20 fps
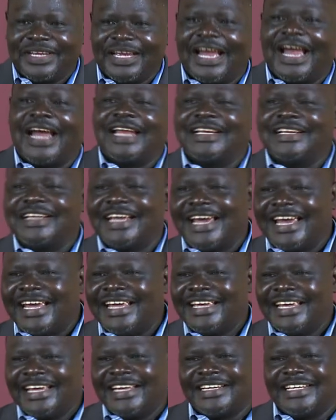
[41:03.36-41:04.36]
and the
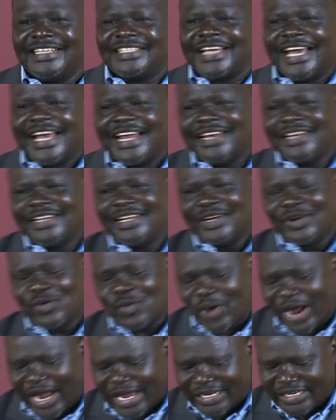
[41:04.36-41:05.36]
written
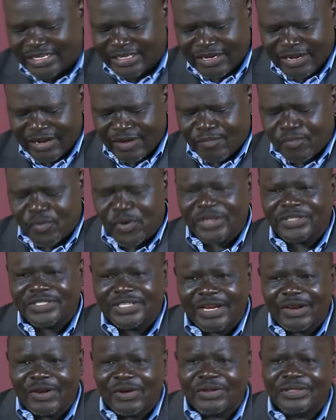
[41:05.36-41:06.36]
word. Praise
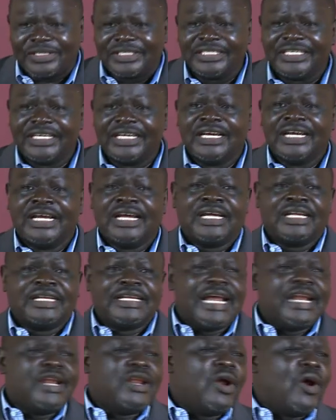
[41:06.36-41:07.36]
the Lord.
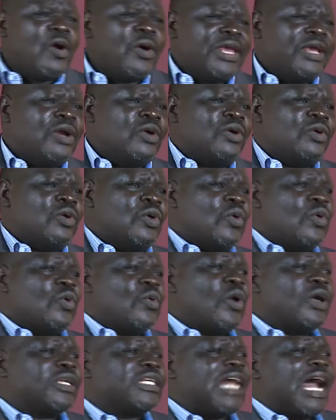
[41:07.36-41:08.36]
Then knowing
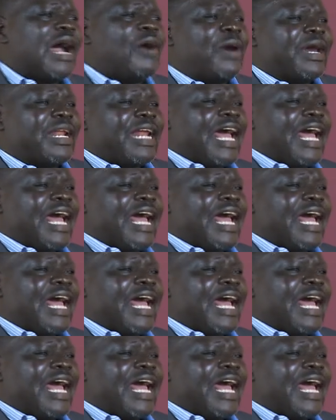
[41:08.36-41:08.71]
what our